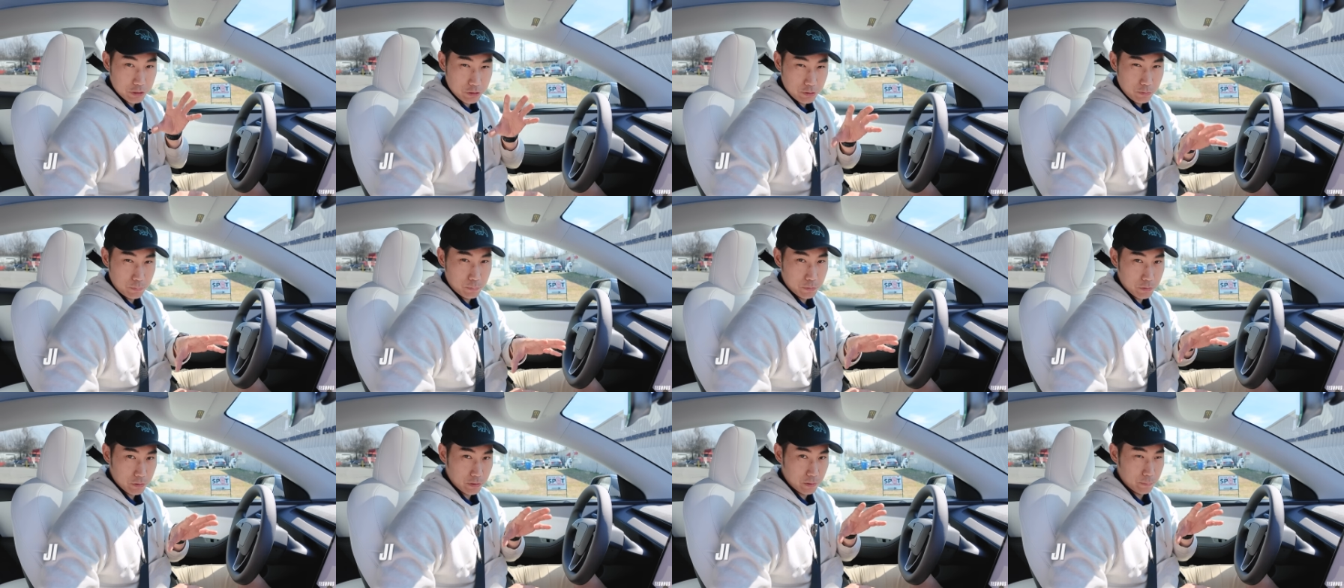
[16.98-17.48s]

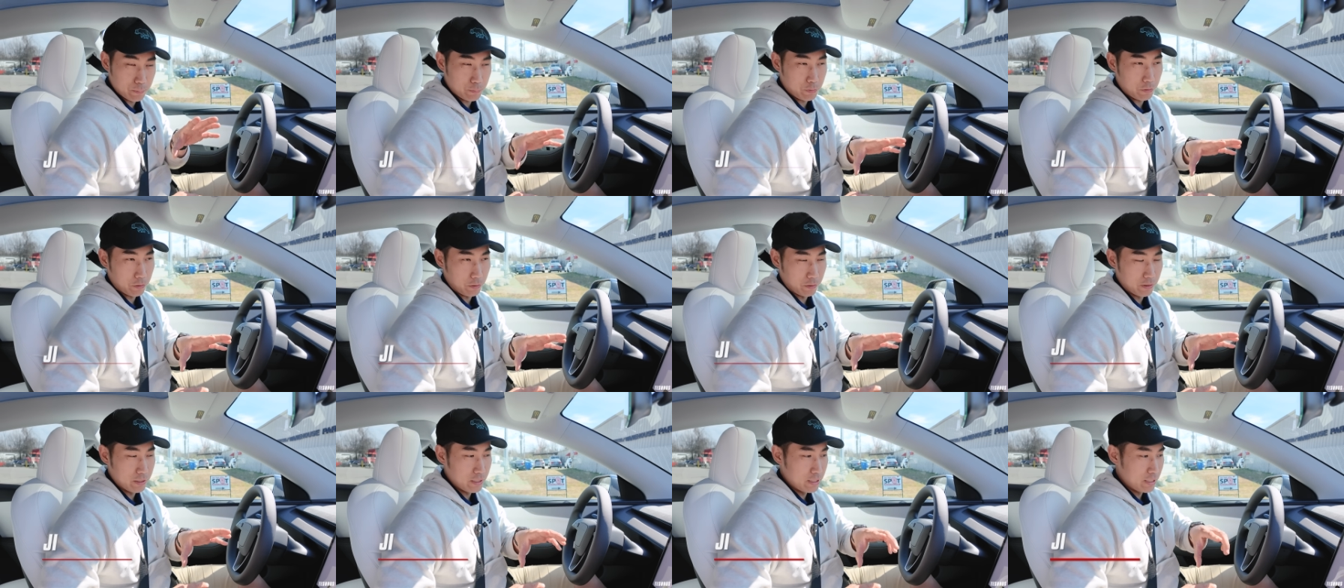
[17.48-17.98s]
super
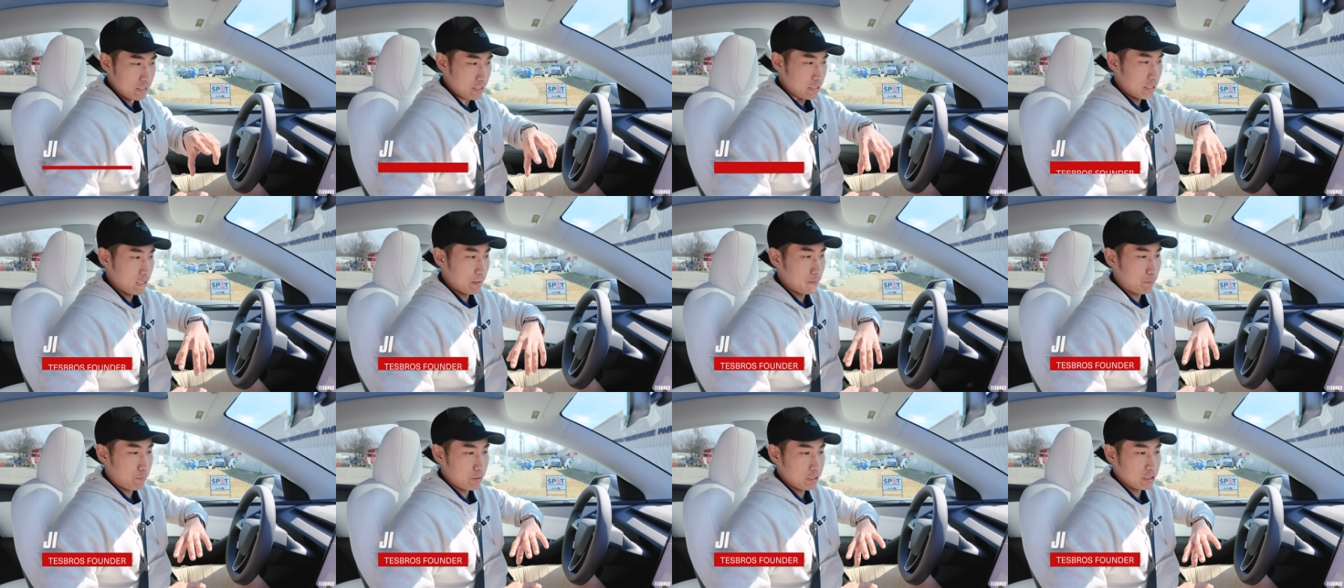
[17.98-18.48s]
important.
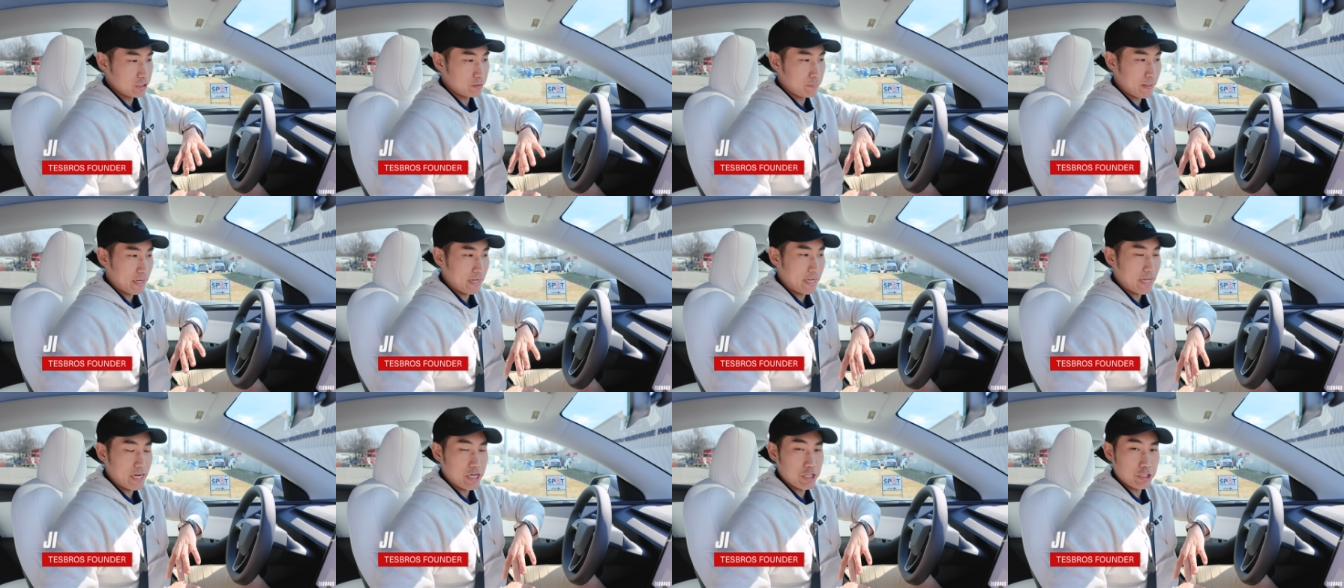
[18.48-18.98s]
It brings
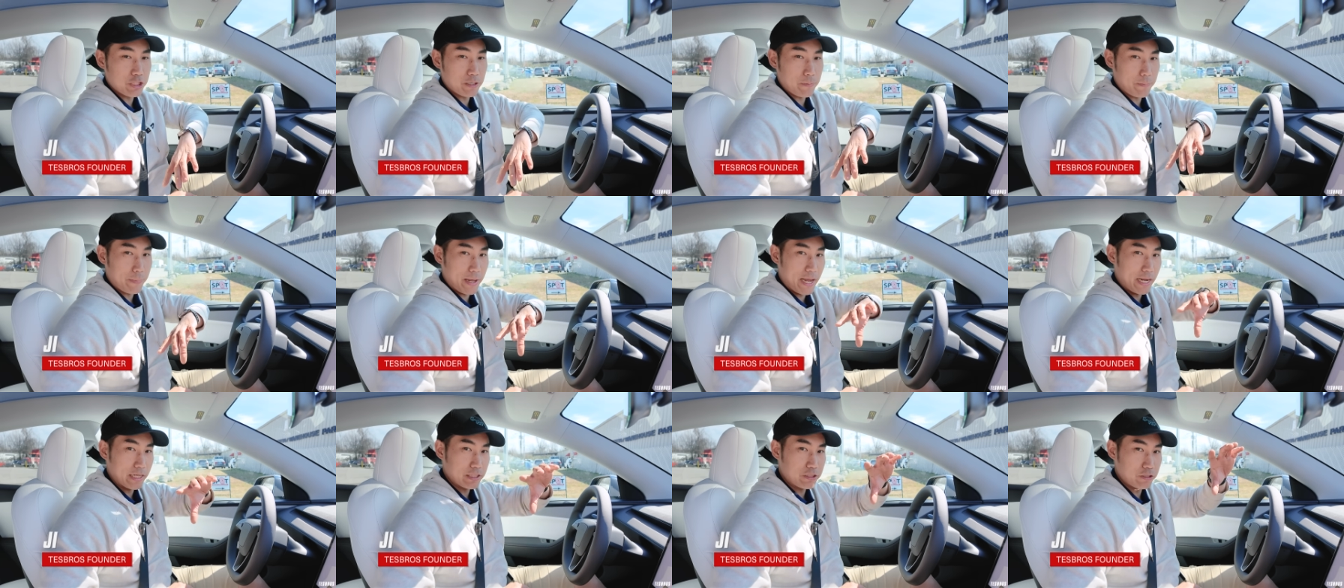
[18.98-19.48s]
back energy
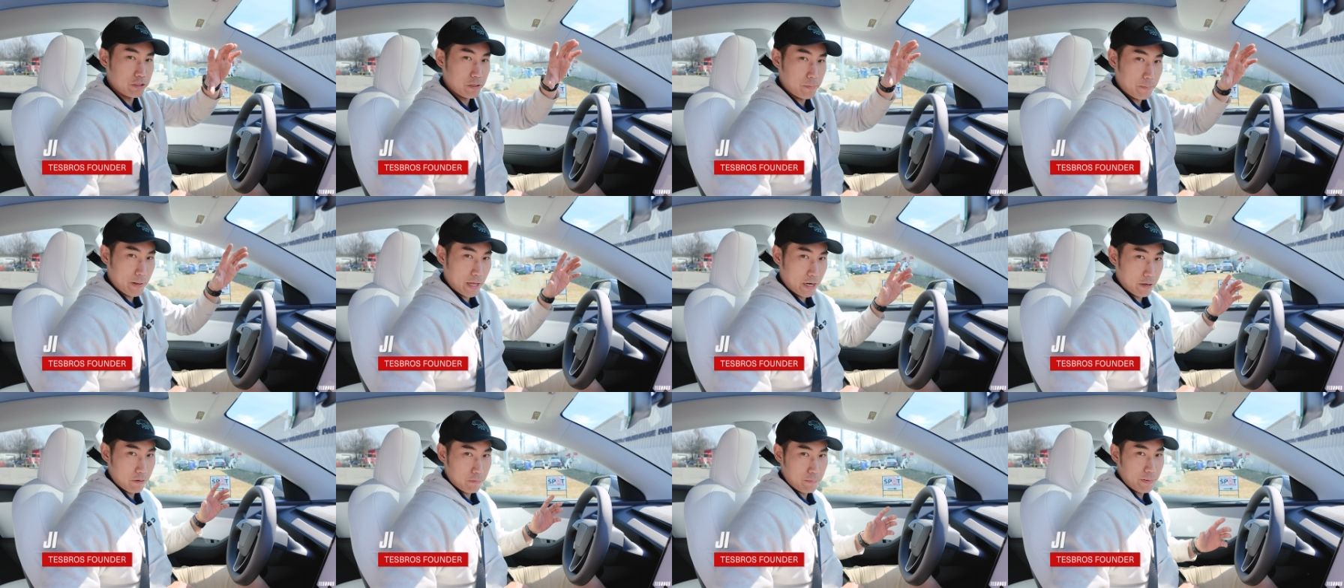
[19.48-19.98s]
back to the
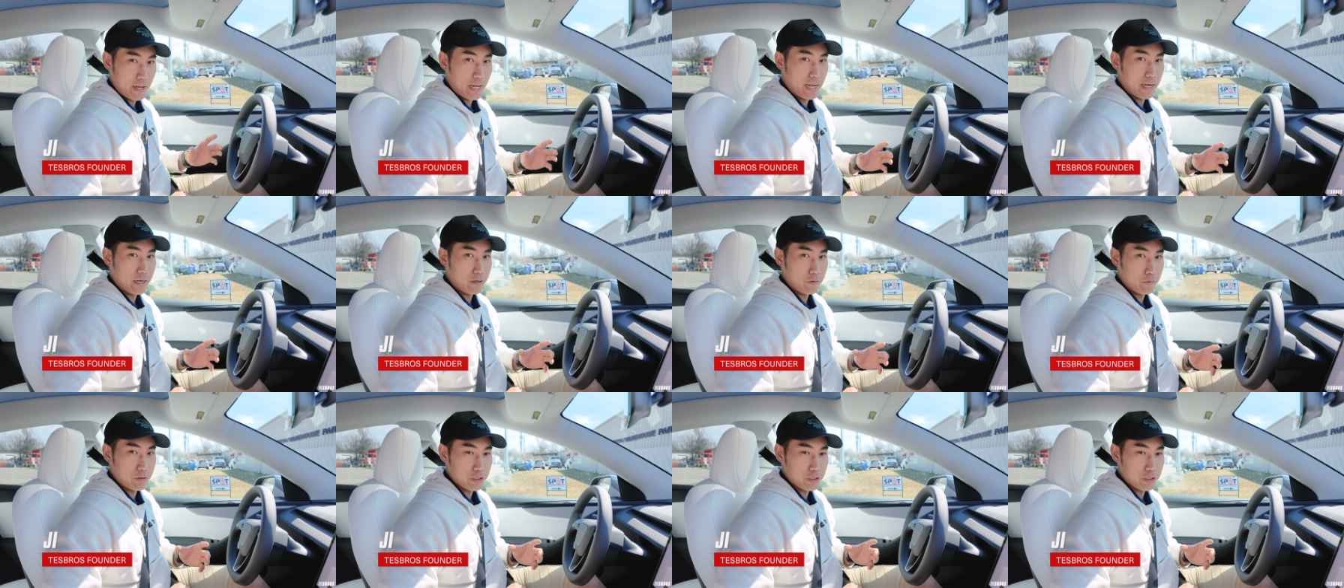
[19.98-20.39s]
battery pack,